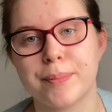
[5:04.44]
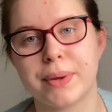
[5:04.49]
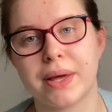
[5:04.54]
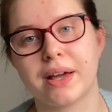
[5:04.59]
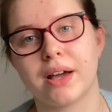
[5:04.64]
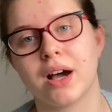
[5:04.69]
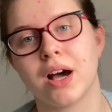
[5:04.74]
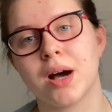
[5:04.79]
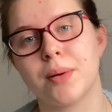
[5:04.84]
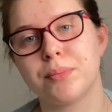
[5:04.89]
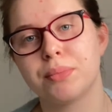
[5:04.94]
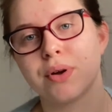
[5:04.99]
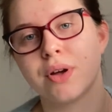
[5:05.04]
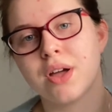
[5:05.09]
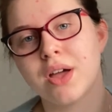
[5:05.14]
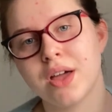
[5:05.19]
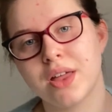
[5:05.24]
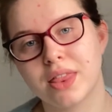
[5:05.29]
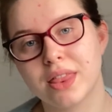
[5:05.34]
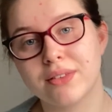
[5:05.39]
pick up
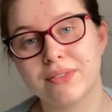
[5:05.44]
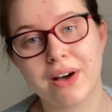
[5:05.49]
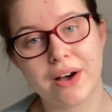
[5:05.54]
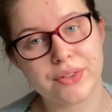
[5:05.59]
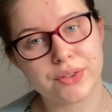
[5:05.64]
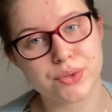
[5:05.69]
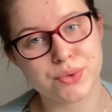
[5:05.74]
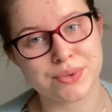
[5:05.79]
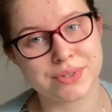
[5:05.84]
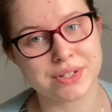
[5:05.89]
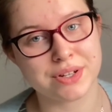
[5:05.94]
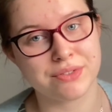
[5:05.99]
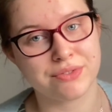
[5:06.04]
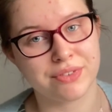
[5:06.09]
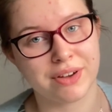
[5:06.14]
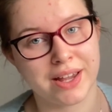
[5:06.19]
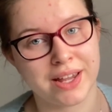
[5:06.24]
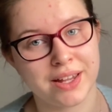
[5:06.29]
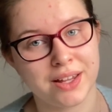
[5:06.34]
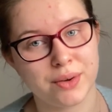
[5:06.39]
The Vow That Twisted
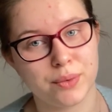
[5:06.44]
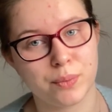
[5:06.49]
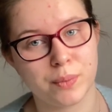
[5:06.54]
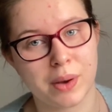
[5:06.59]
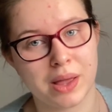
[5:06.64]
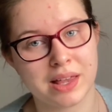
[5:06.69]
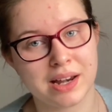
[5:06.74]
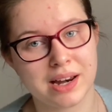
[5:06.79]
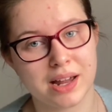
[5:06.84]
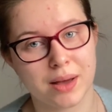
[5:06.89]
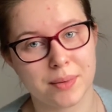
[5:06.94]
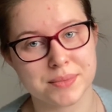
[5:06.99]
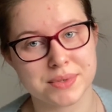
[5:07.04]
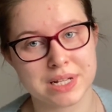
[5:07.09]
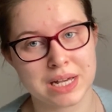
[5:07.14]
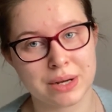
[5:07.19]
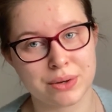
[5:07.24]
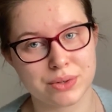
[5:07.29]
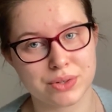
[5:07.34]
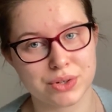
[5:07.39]
Fate when it
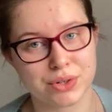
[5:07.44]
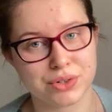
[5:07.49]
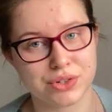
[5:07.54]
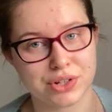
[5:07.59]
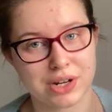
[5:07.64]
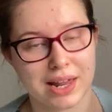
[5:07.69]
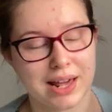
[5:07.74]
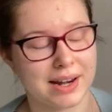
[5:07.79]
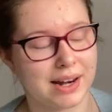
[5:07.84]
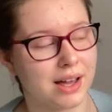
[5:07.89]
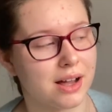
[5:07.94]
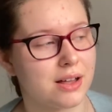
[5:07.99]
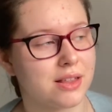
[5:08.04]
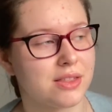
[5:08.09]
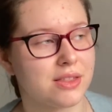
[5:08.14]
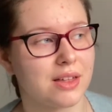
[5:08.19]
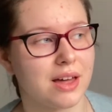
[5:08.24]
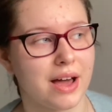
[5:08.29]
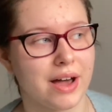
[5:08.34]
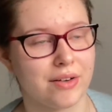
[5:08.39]
comes out on July
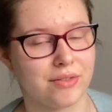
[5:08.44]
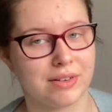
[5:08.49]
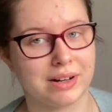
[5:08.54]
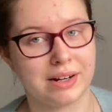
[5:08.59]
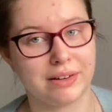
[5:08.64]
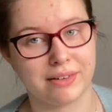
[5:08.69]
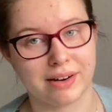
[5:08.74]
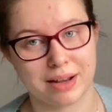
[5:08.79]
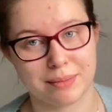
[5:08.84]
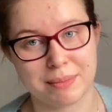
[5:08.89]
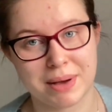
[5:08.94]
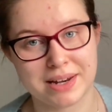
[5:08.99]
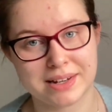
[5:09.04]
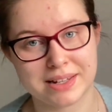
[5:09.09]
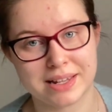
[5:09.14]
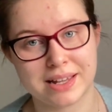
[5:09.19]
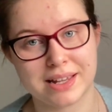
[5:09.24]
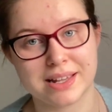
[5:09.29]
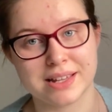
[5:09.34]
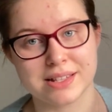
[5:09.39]
9th. I really
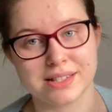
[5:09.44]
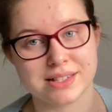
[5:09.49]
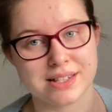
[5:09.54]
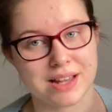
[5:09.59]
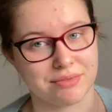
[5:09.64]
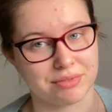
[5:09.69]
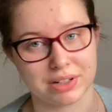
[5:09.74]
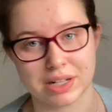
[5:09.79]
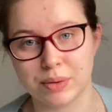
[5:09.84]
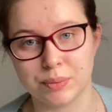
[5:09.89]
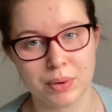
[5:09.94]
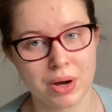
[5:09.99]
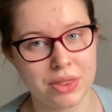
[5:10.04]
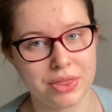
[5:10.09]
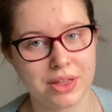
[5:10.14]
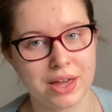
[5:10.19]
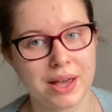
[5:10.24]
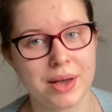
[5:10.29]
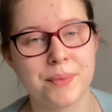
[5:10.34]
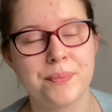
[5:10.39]
recommend it. It's definitely
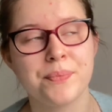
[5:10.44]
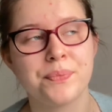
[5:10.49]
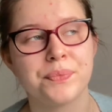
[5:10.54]
worth it.